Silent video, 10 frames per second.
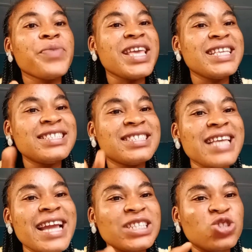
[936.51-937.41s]

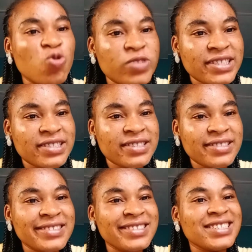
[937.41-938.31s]
Inside jokes
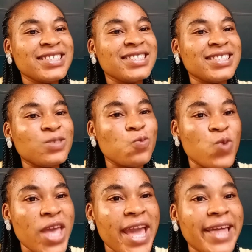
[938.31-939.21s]
is
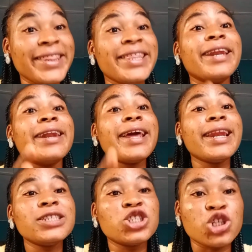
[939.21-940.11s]
where the
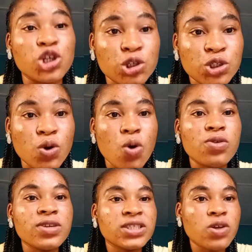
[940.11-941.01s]
real truth
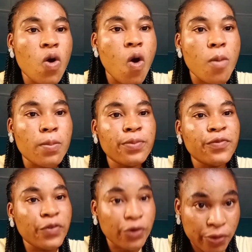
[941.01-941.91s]
always come
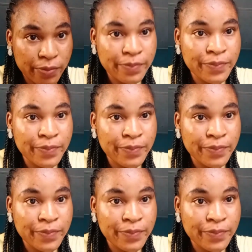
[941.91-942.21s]
from.